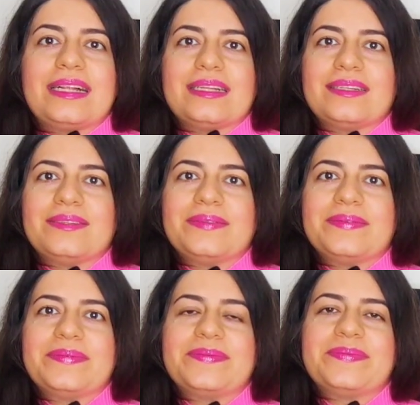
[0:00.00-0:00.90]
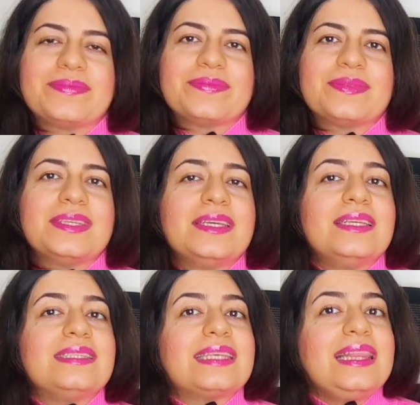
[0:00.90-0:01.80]
tell.
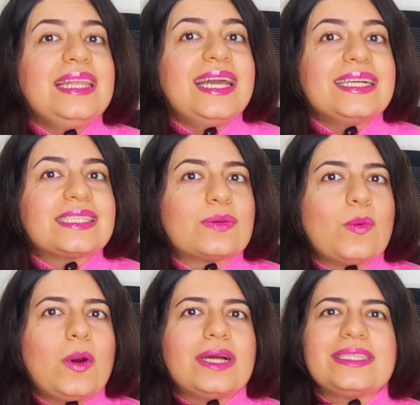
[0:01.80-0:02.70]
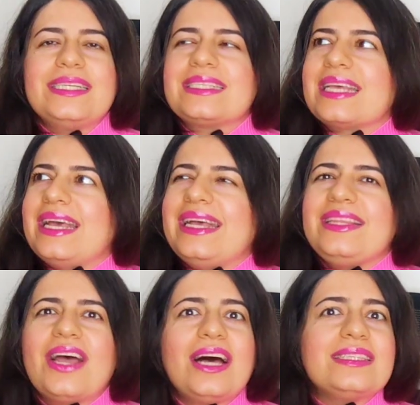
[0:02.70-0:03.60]
The next word is
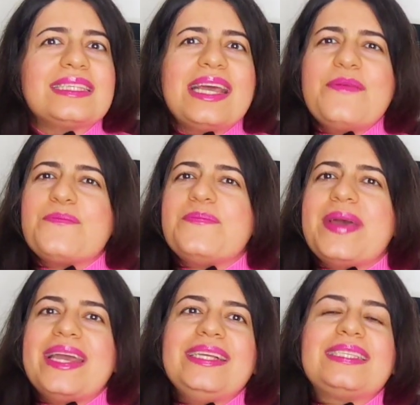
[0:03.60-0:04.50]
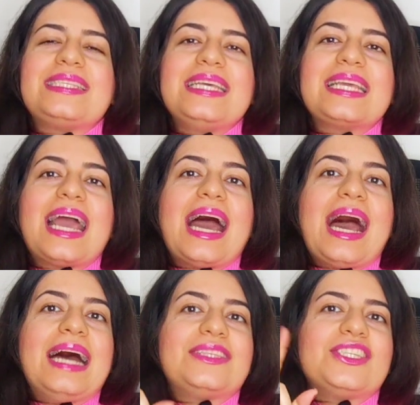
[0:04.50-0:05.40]
another basic
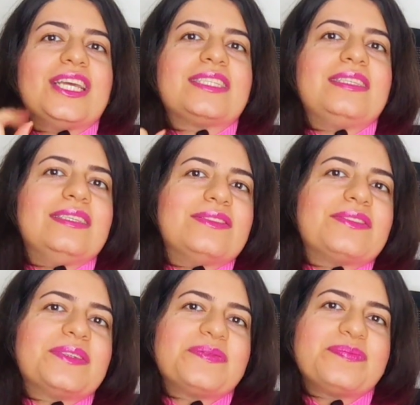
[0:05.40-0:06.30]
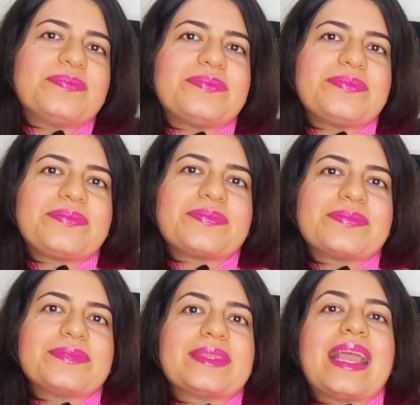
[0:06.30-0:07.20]
adjective.
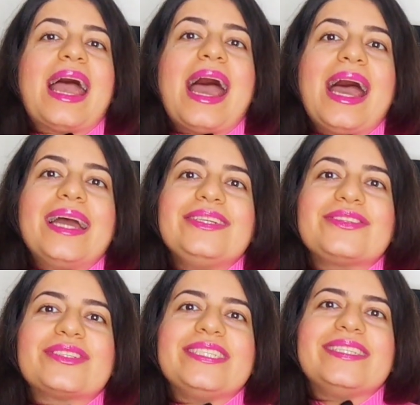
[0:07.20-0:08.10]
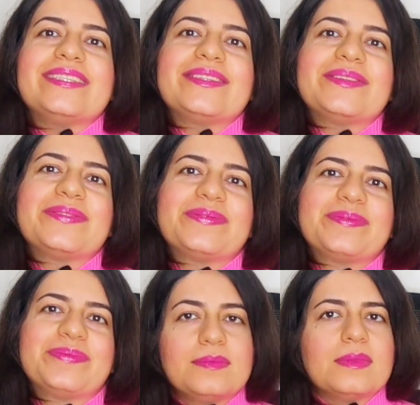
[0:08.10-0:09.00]
Angry.
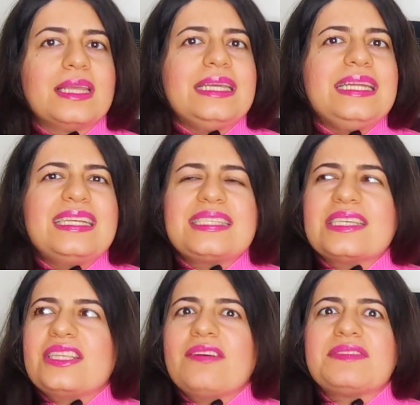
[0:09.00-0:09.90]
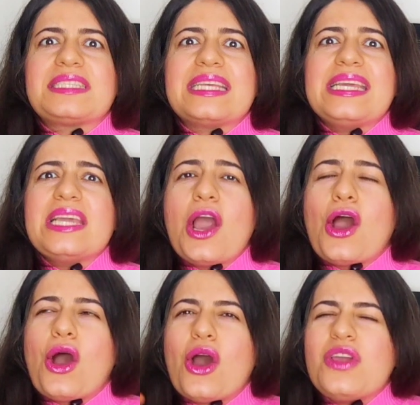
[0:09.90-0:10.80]
Instead of saying
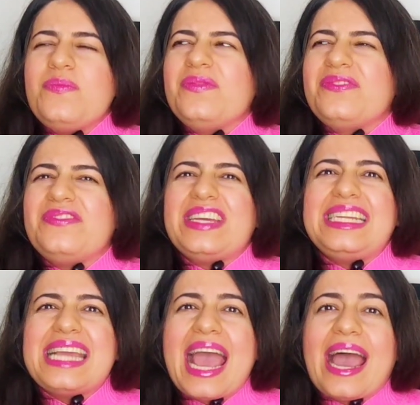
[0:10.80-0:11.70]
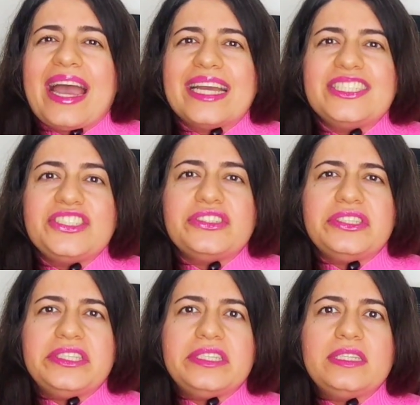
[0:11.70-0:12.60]
I'm very
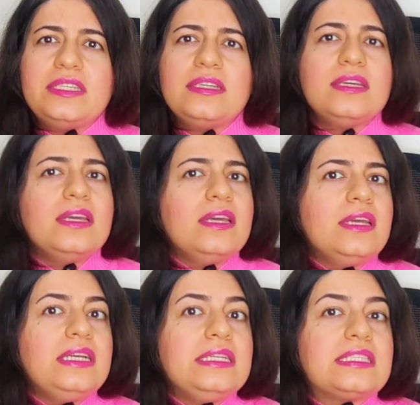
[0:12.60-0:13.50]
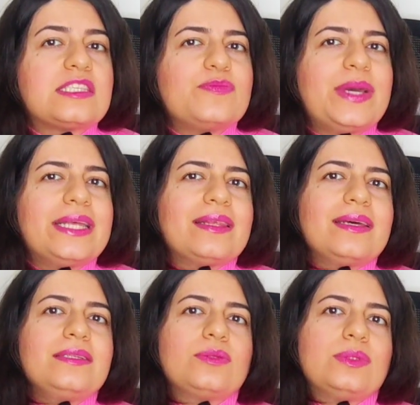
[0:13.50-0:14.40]
angry, it's
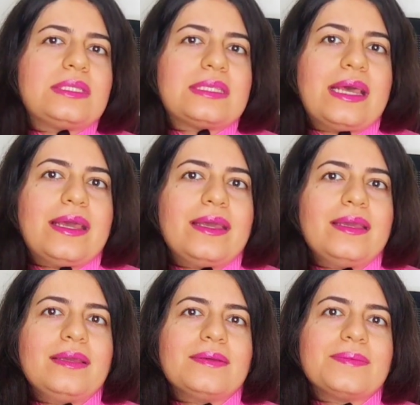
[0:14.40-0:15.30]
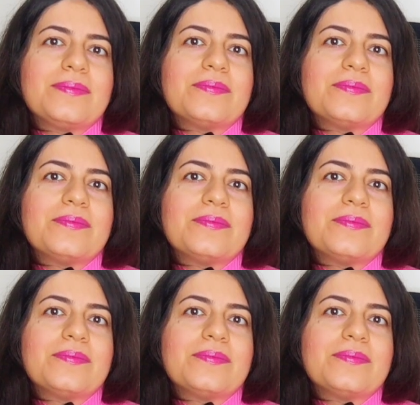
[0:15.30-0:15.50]
better to say